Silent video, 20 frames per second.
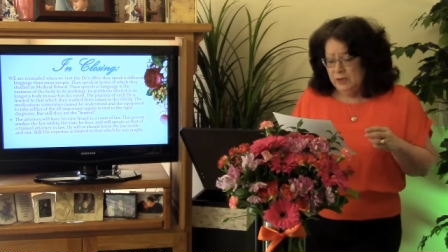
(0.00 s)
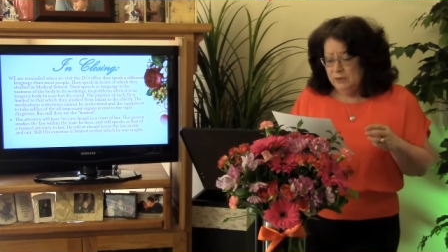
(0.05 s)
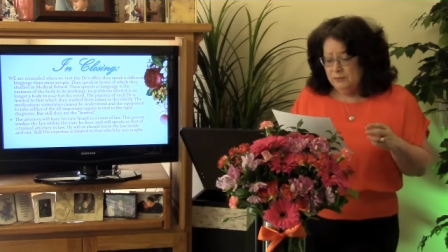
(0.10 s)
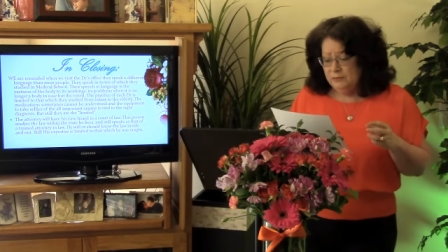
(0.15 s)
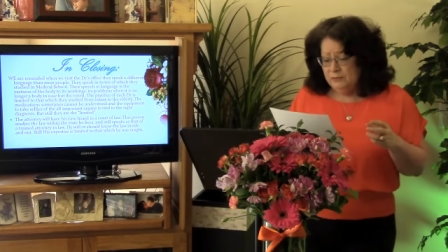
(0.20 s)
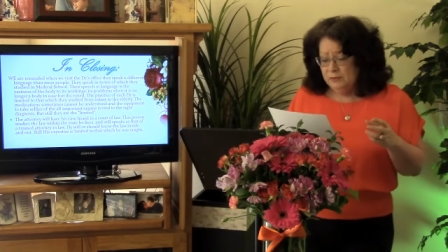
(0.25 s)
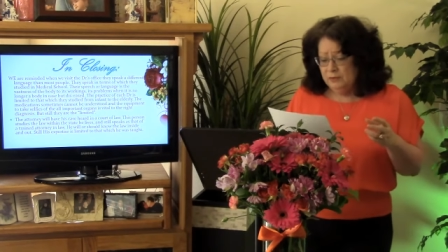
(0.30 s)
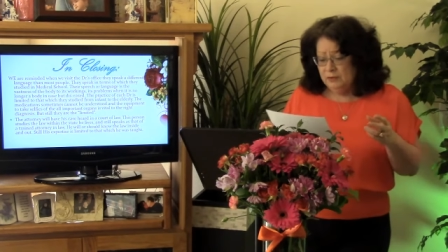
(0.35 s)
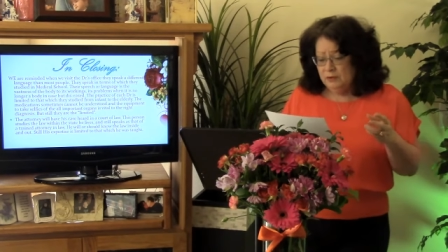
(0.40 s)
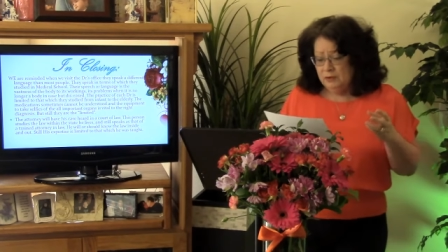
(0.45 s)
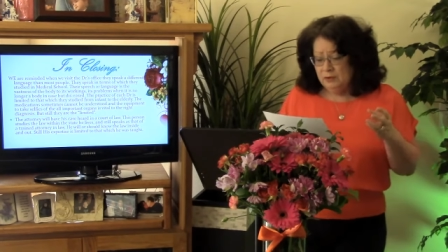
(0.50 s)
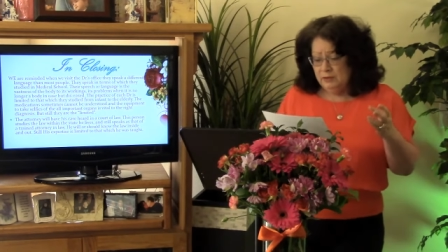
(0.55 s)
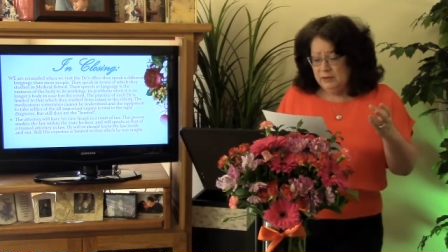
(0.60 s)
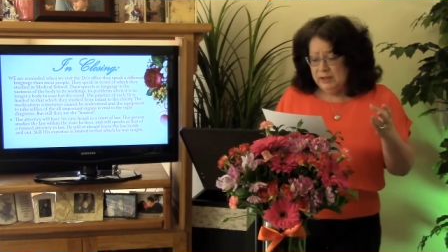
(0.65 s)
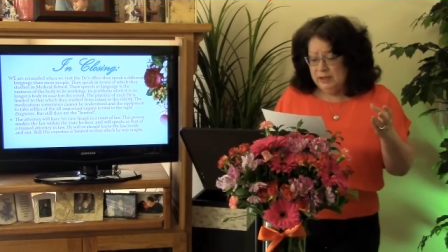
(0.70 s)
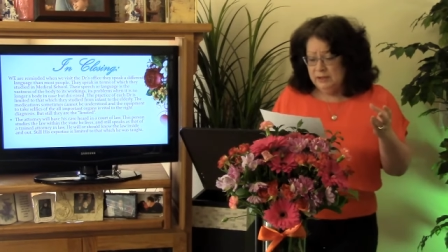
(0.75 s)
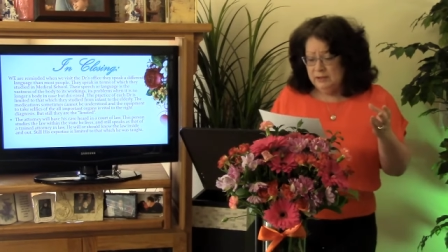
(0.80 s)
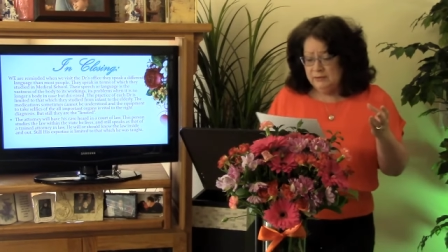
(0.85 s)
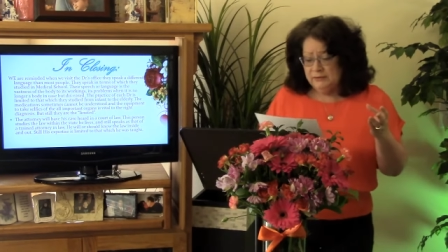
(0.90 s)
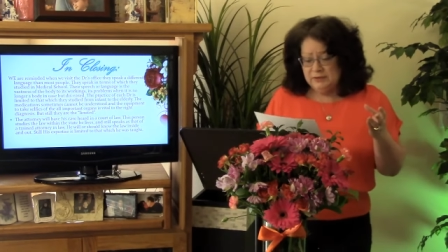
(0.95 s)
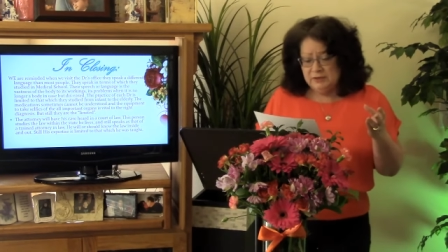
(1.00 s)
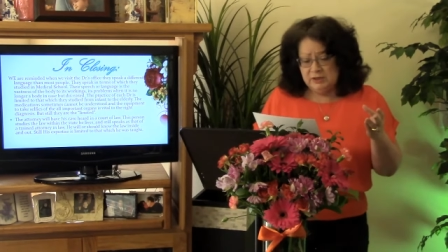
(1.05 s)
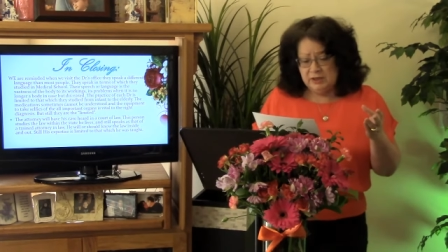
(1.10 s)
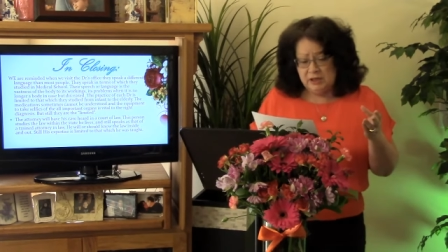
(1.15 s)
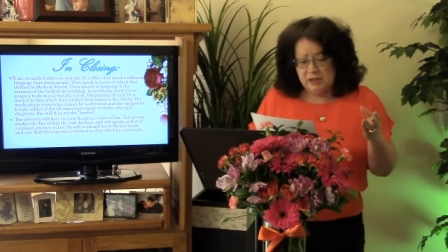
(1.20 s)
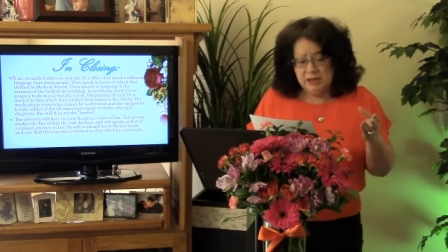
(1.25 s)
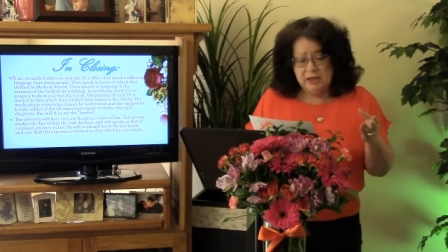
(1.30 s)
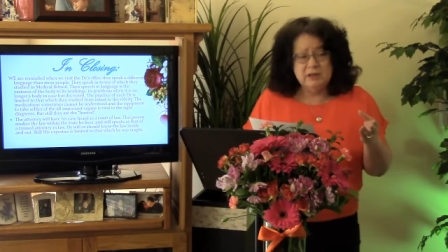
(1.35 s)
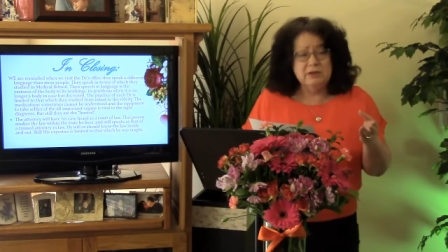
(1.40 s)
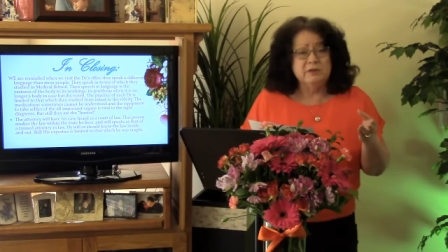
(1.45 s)
for a length of
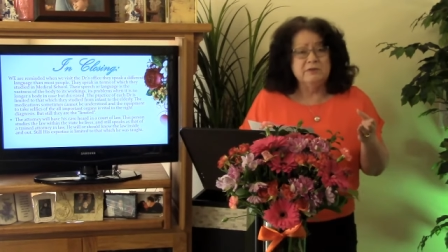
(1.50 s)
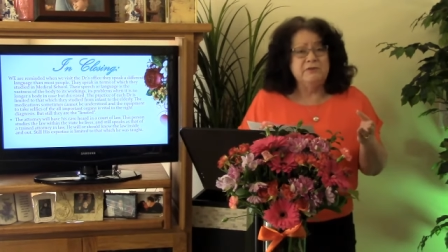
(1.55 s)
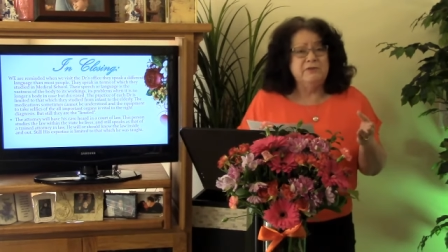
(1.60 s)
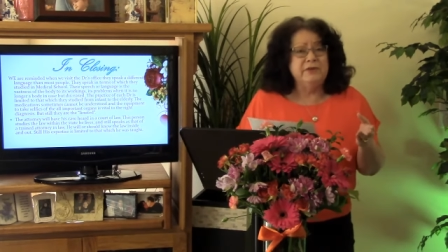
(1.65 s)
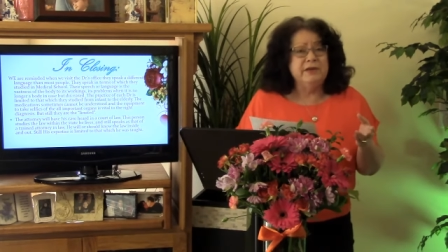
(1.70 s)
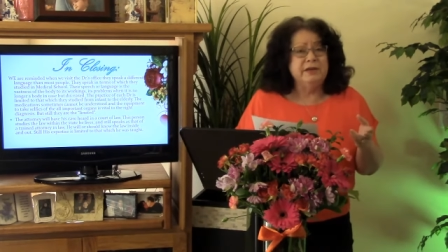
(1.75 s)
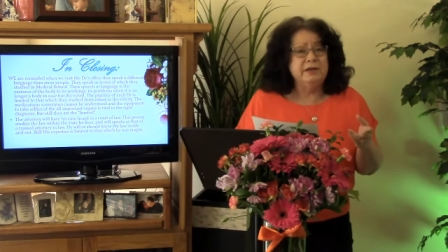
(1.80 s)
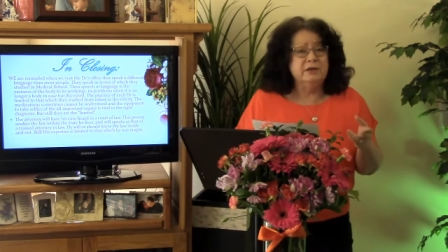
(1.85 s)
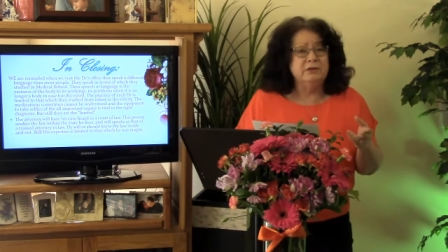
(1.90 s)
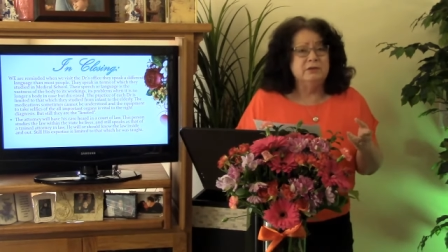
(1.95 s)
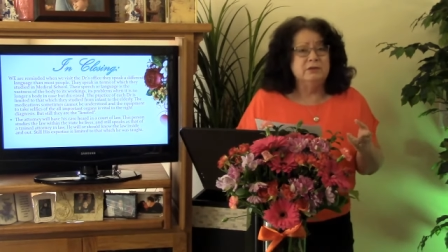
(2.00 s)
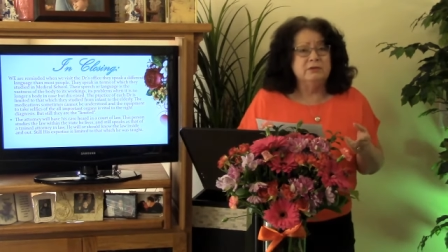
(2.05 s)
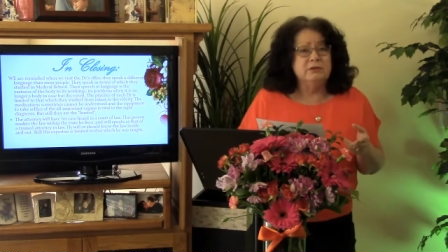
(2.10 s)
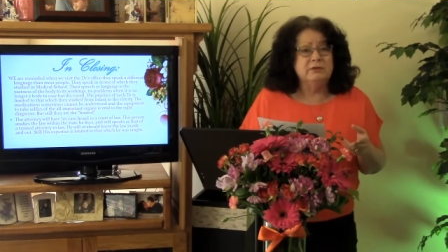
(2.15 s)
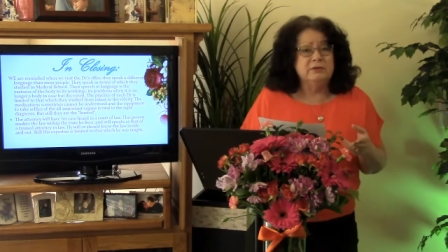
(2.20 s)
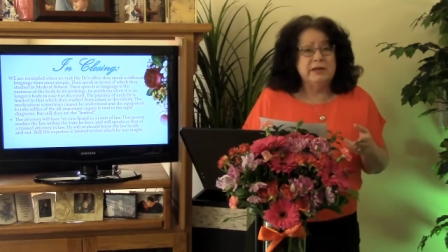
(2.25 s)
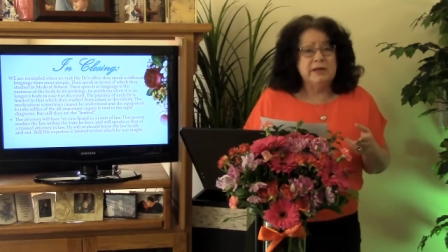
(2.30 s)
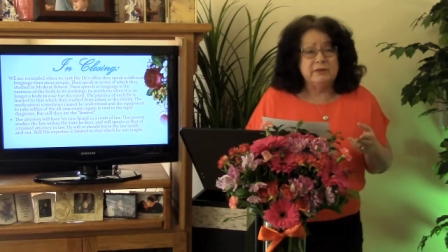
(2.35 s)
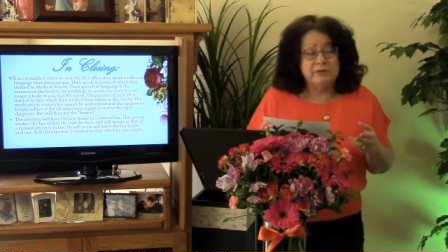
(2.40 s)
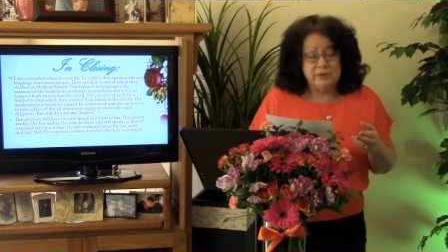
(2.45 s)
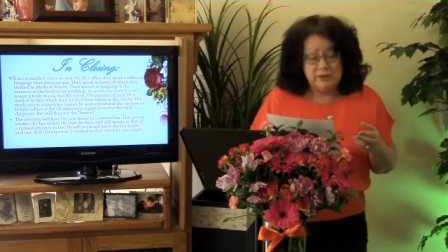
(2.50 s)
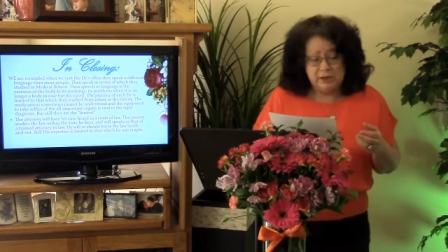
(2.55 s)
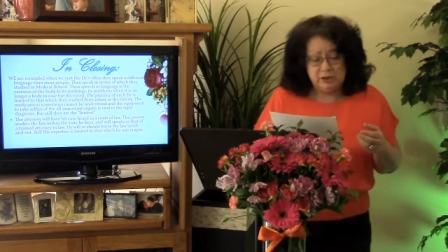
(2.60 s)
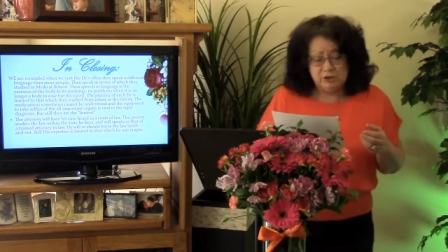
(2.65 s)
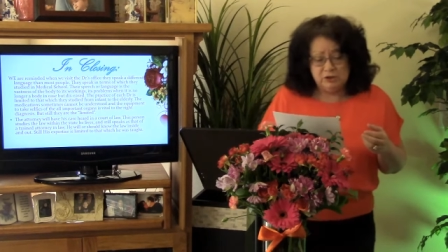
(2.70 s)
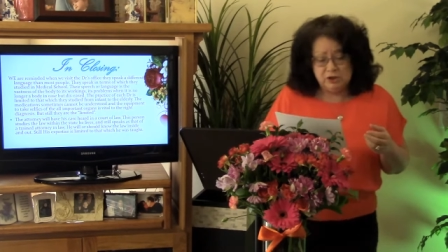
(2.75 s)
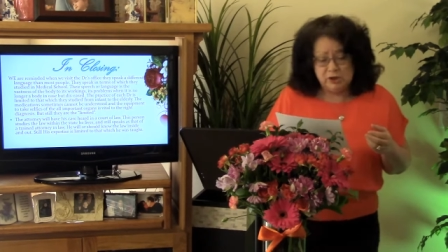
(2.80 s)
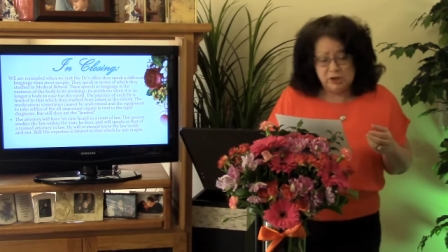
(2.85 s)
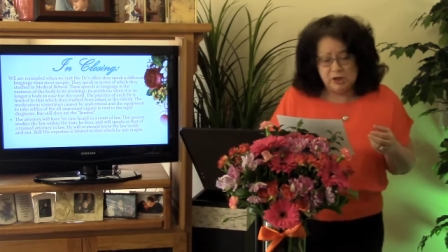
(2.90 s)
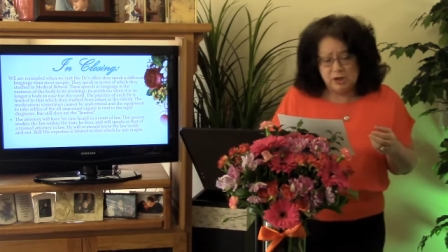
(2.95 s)
study in the field that they
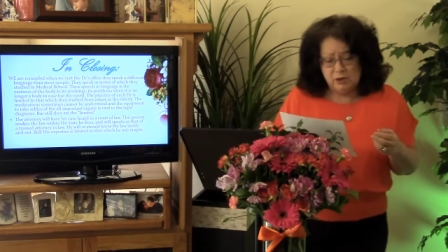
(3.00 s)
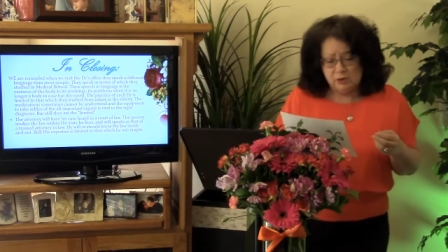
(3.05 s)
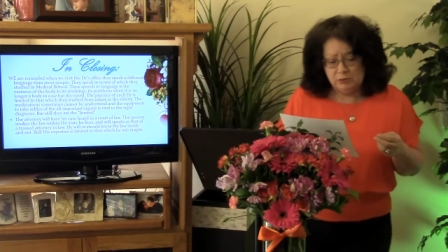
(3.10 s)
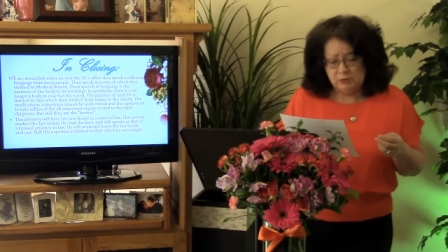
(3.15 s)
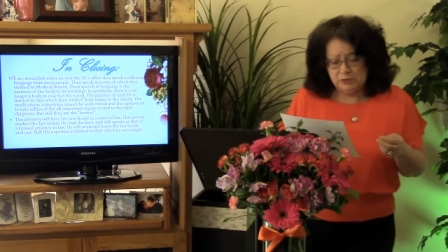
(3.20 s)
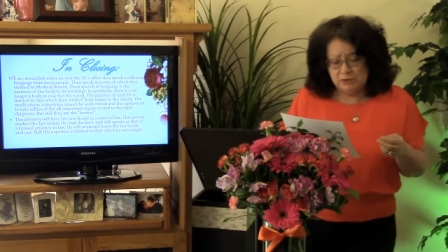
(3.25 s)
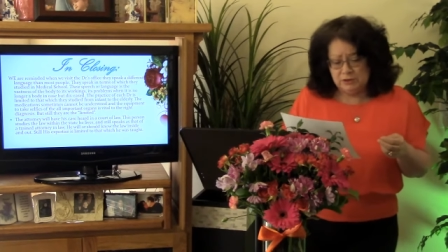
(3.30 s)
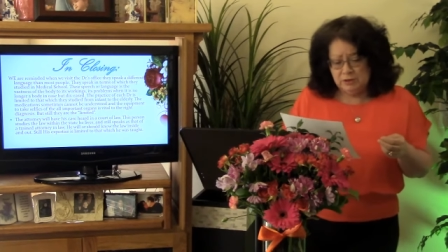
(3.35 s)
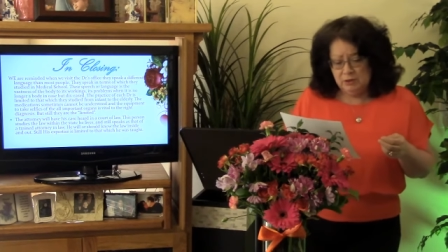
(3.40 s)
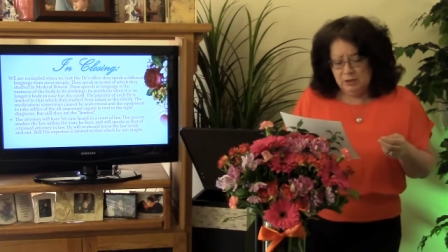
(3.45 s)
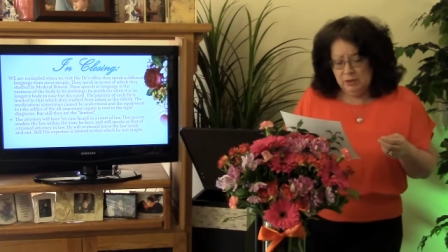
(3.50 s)
chose.